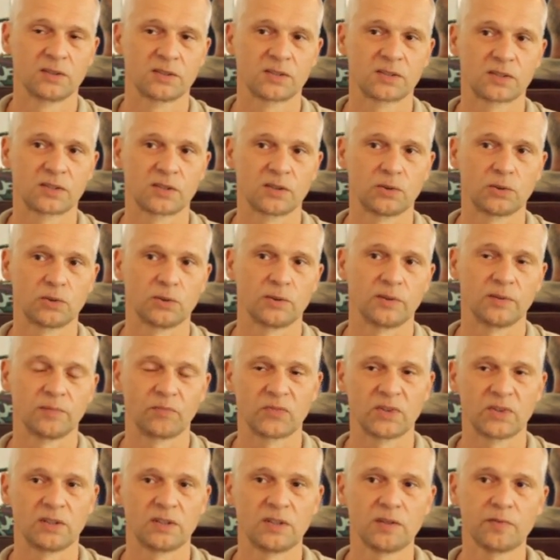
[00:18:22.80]
so
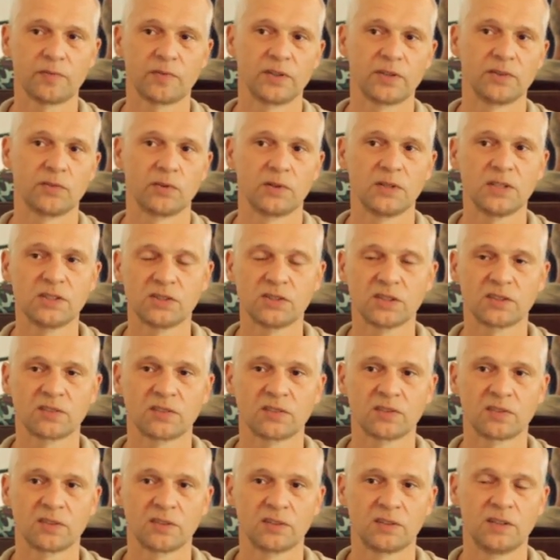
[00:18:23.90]
different
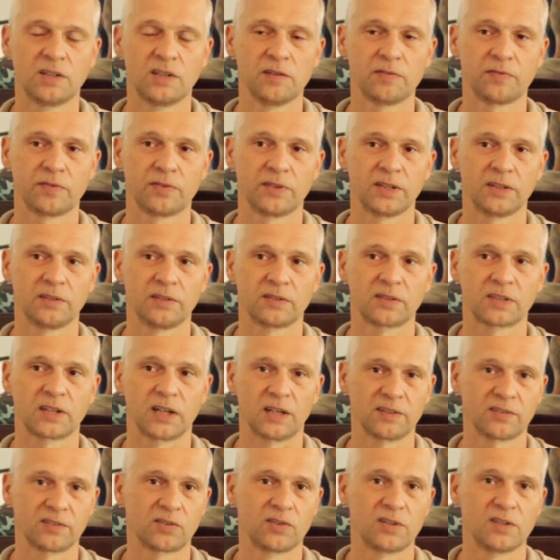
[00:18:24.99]
regions, different
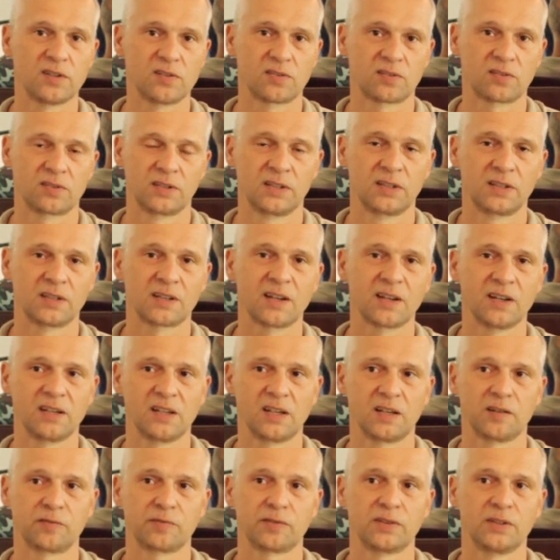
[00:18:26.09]
countries can
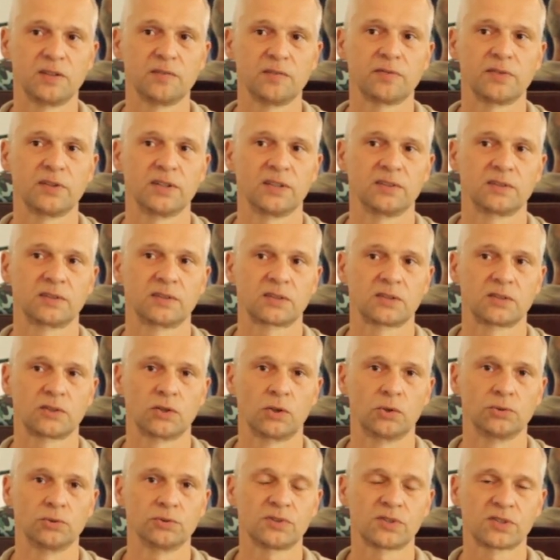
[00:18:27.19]
have different
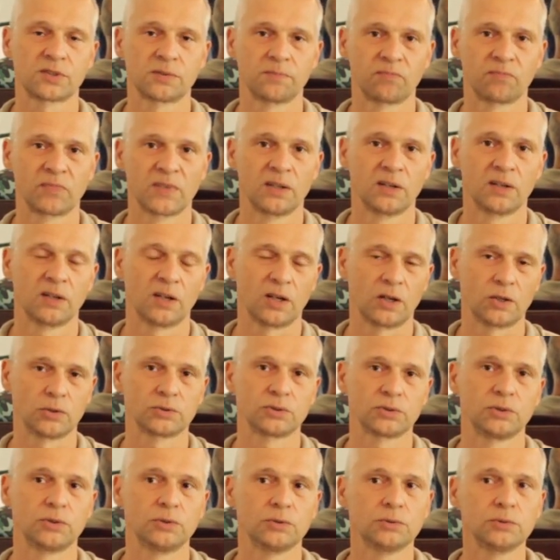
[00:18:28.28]
codes how
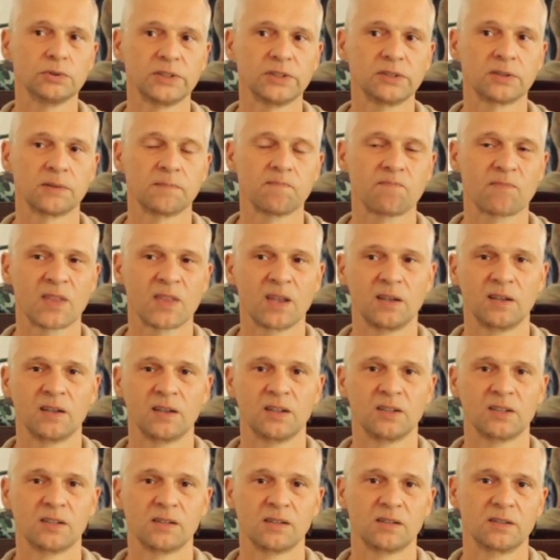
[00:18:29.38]
to do it.
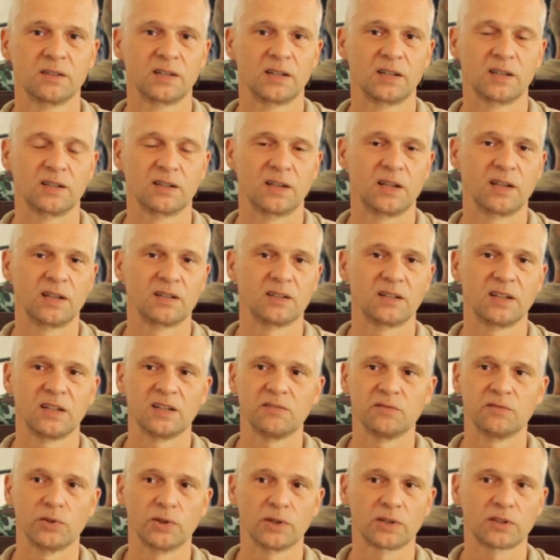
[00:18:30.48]
And the
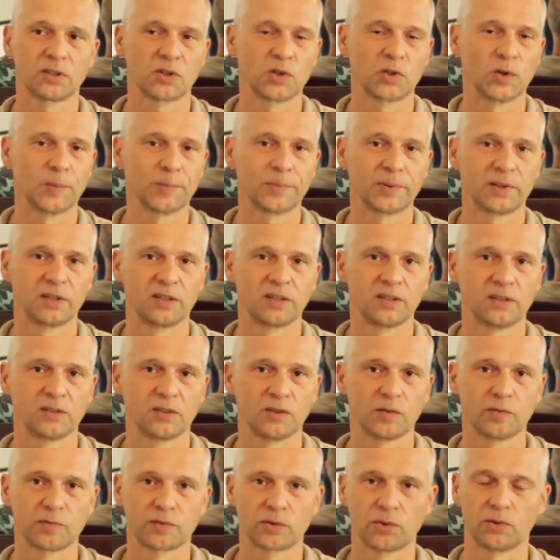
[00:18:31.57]
inverter company,
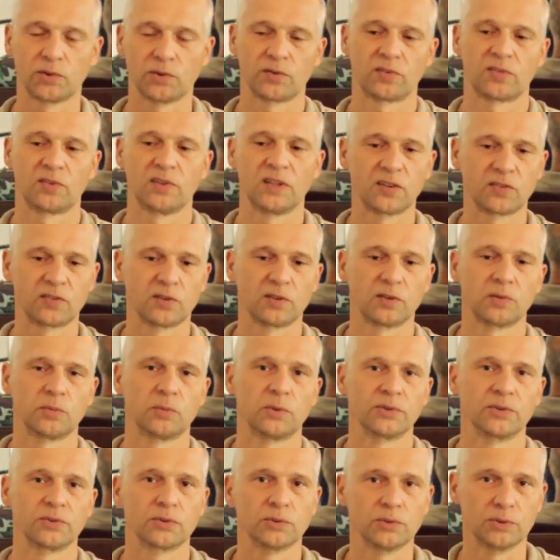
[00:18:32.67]
of course, does not
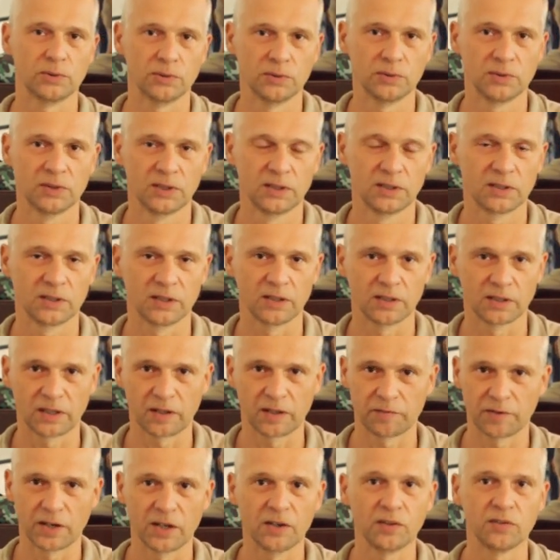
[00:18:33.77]
want to uh,
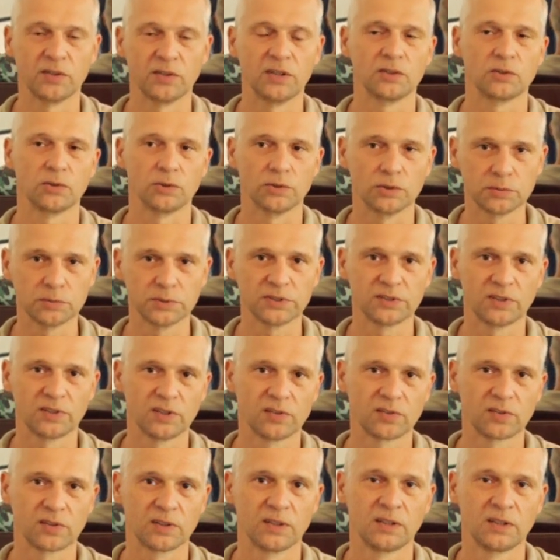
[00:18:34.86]
have anything to do with
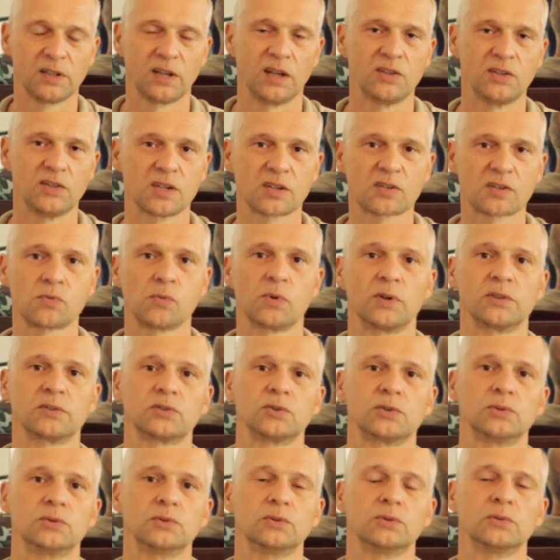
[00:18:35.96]
this. They just want
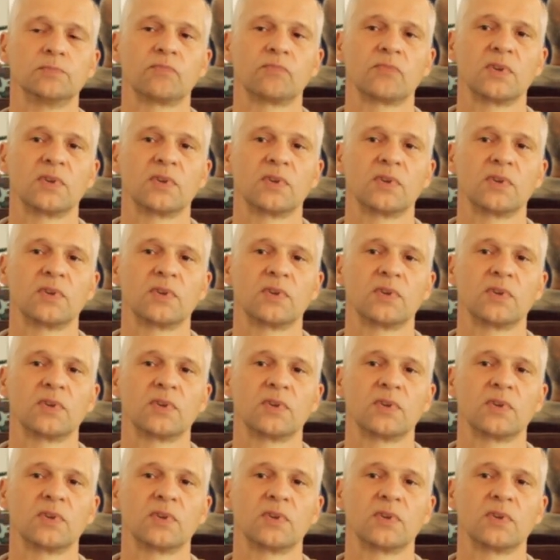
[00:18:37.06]
to